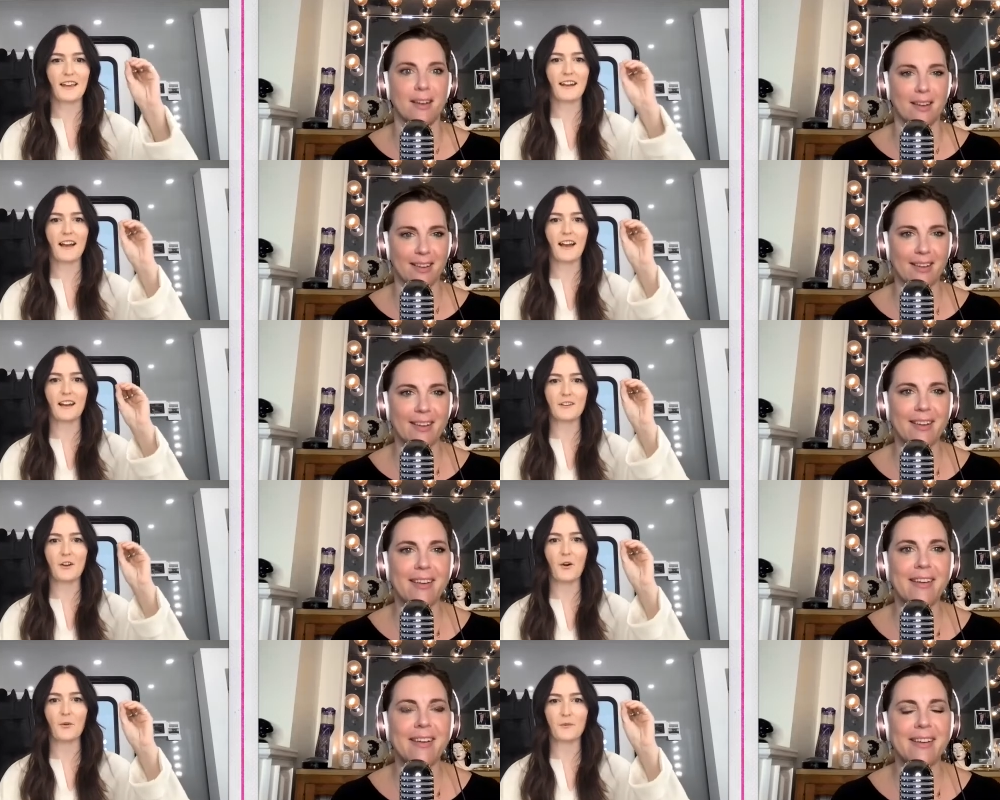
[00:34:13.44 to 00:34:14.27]
Speaker 1: that high
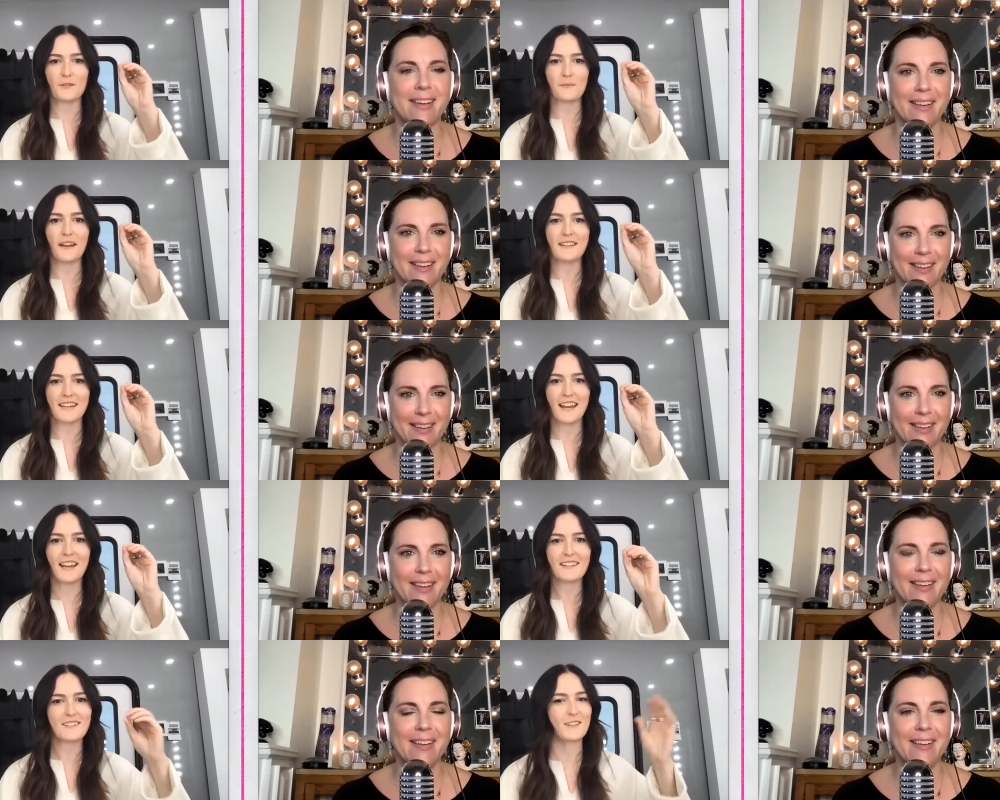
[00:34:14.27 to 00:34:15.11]
note
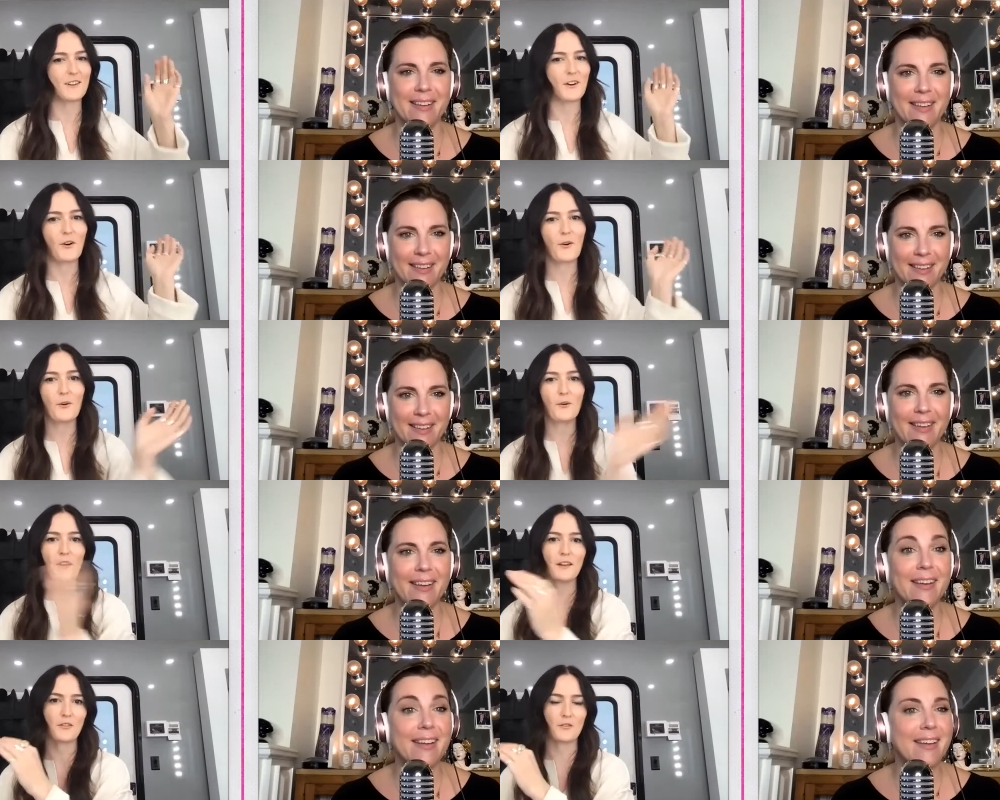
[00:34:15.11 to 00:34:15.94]
maintained the whole
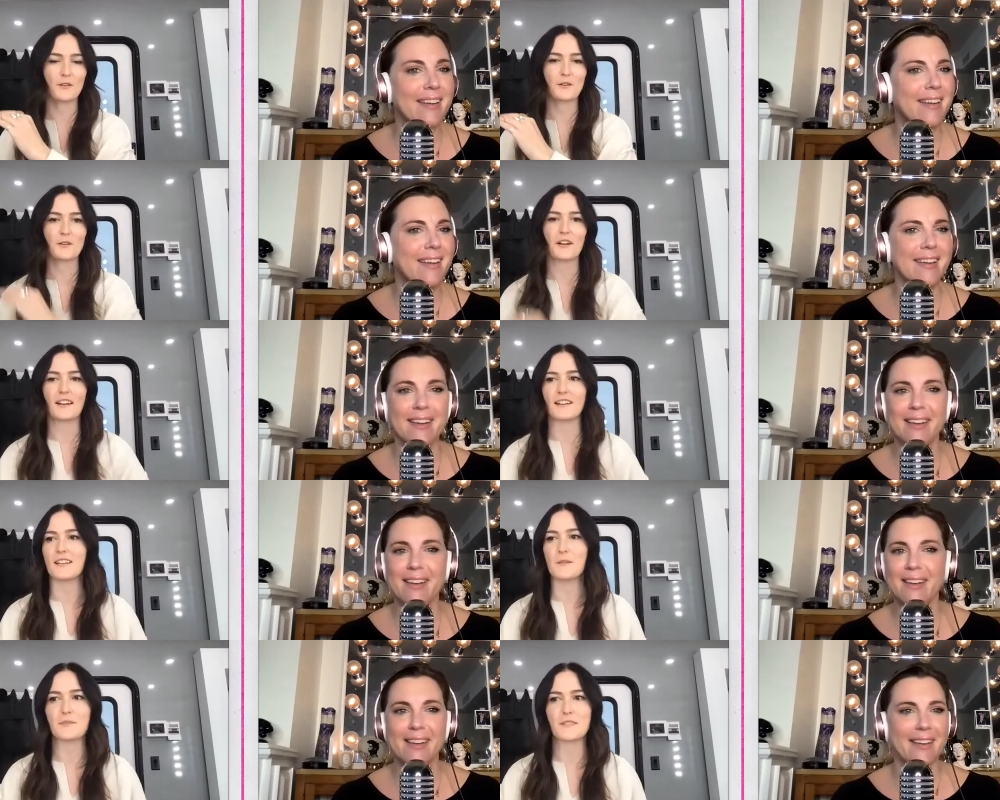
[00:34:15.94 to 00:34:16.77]
way through and i
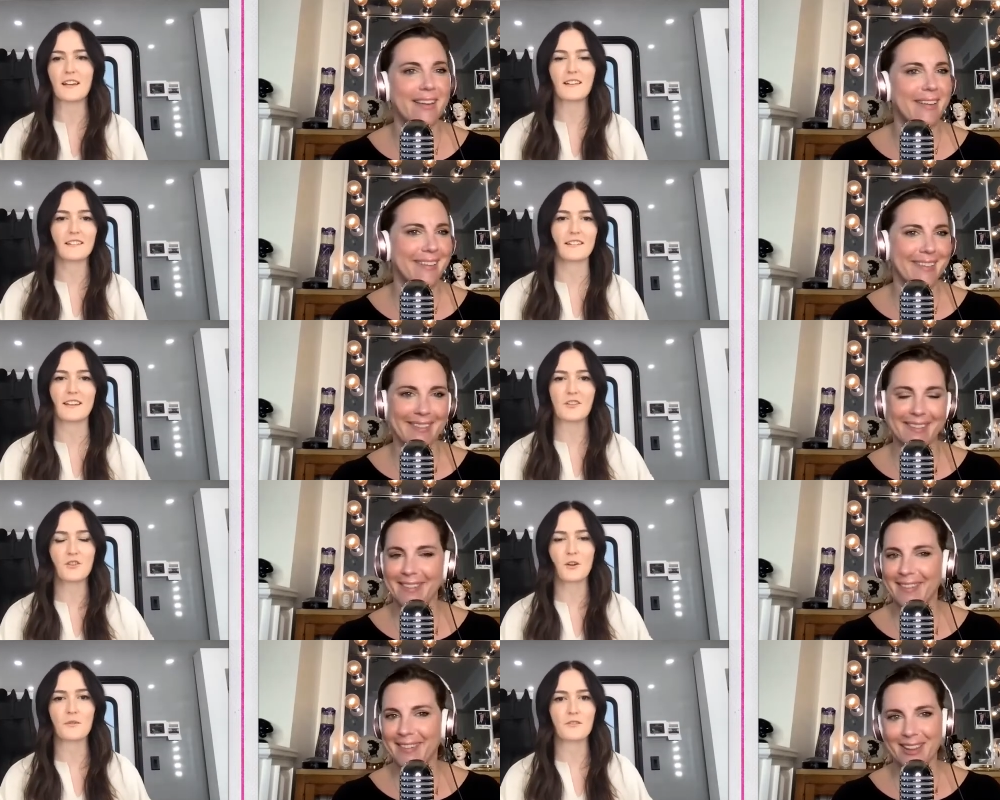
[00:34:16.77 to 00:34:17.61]
keep saying that
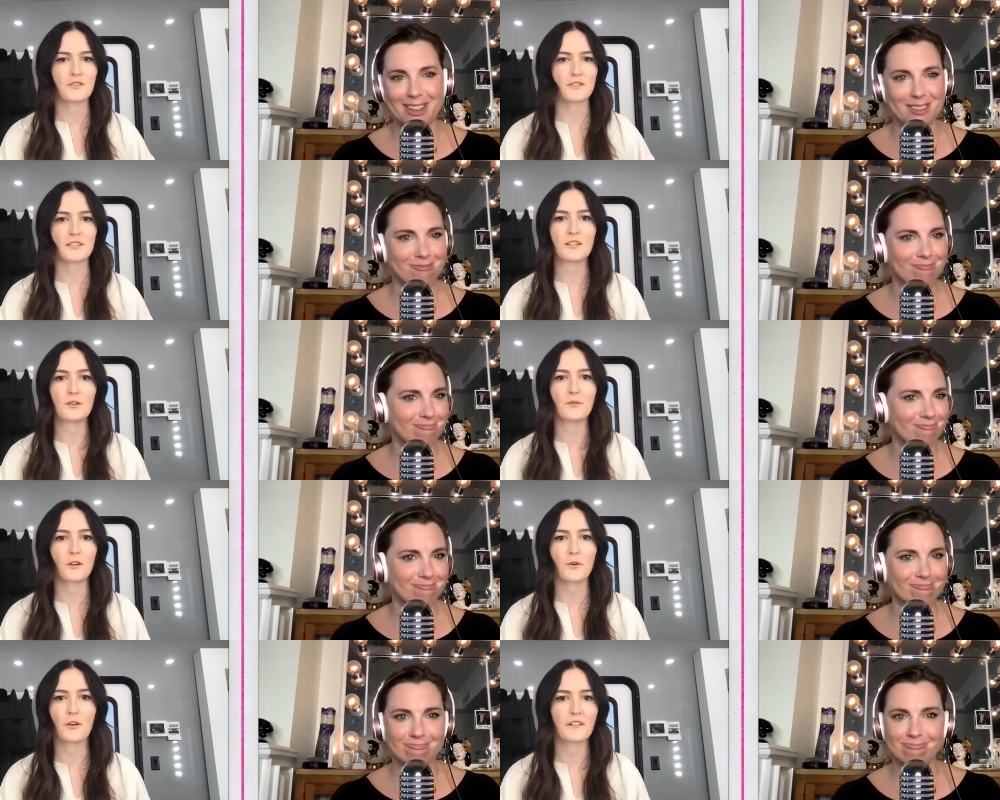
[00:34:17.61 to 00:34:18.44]
that show is just a
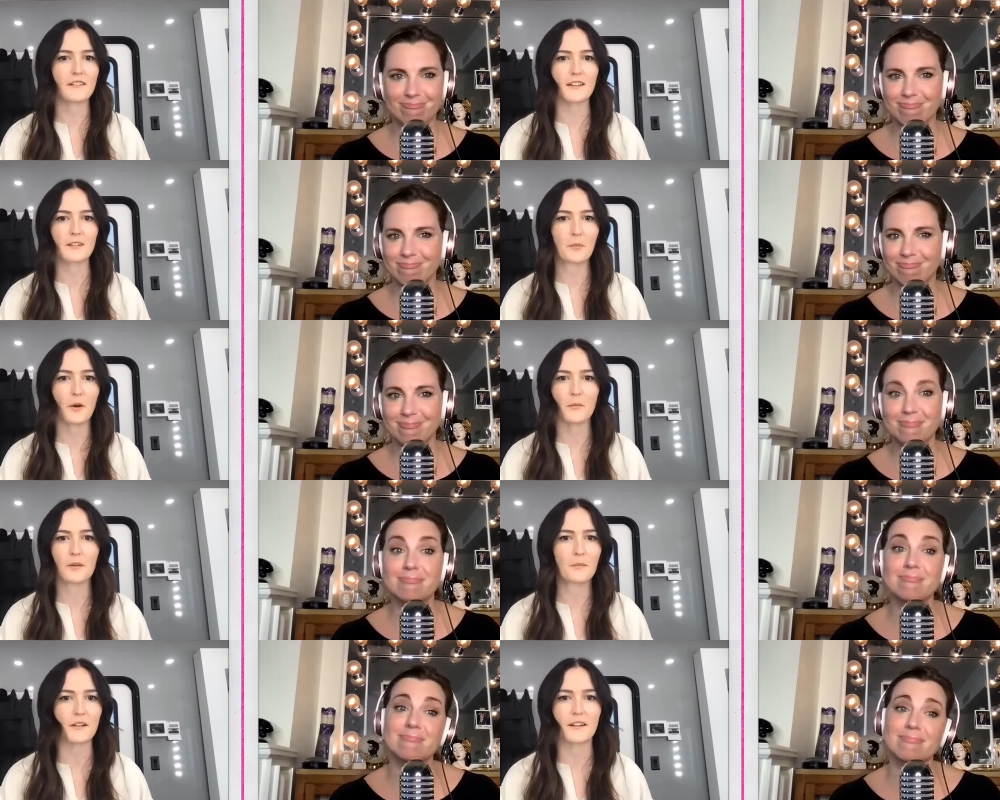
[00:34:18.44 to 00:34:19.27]
unicorn in that
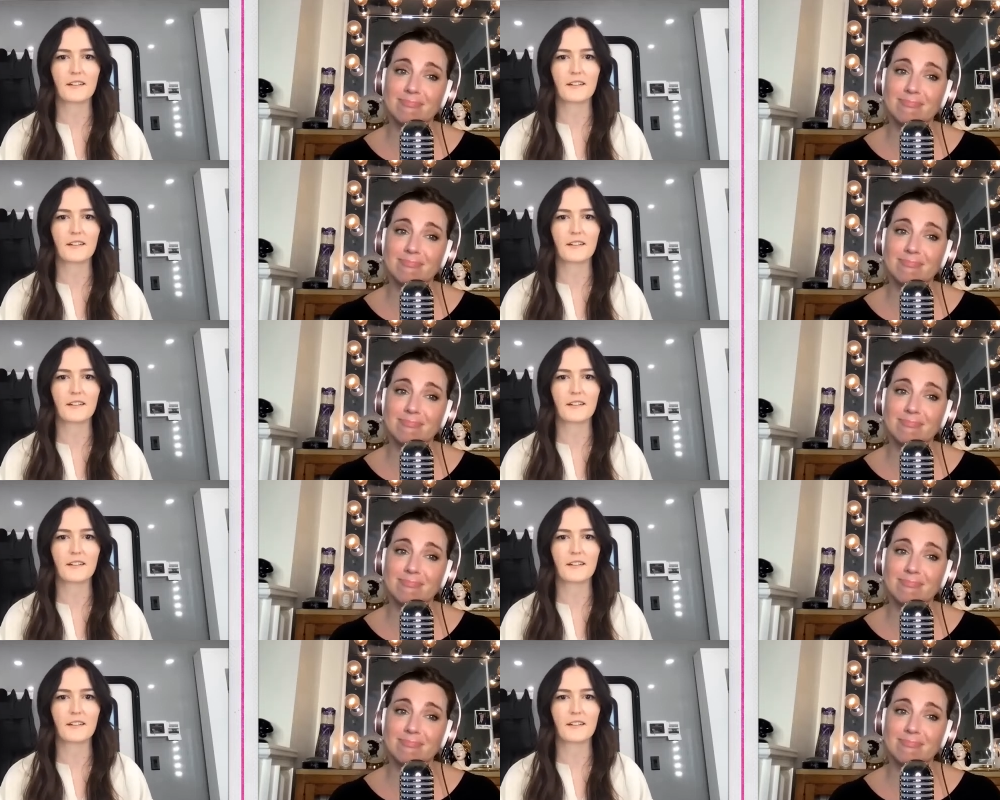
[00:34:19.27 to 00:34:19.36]
department mm.